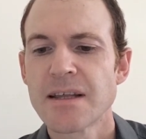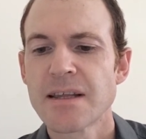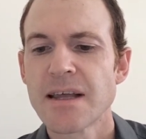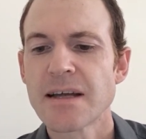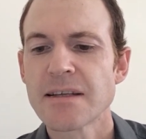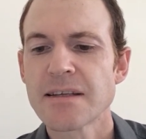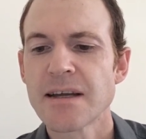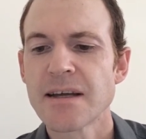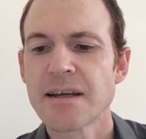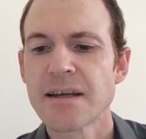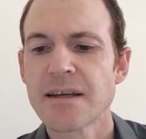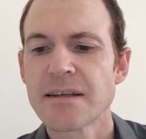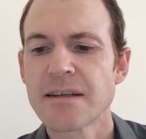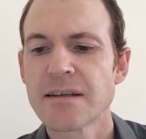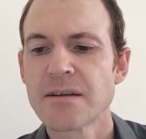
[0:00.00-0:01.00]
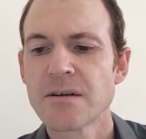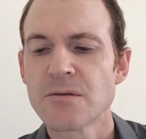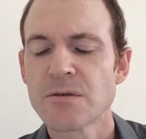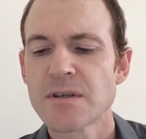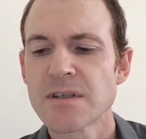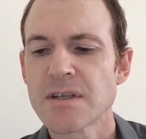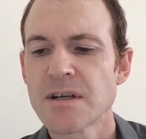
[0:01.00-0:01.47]
That day he did not
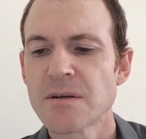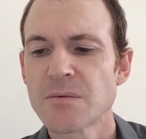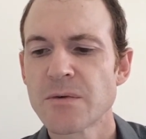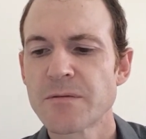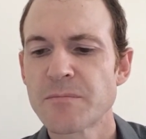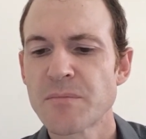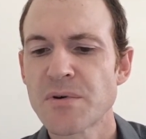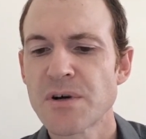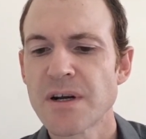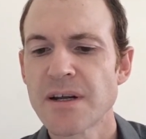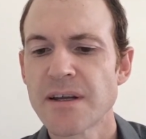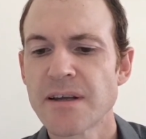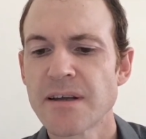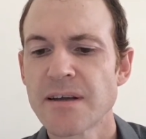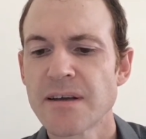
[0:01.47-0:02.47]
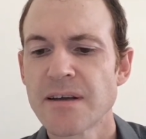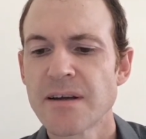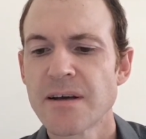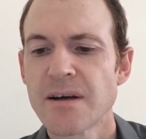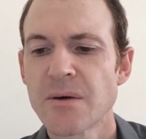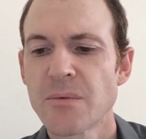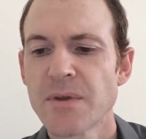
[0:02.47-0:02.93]
return with prey,
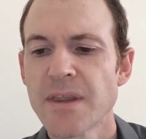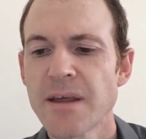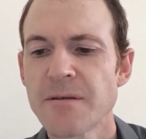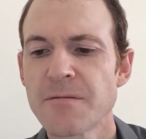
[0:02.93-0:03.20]
and when they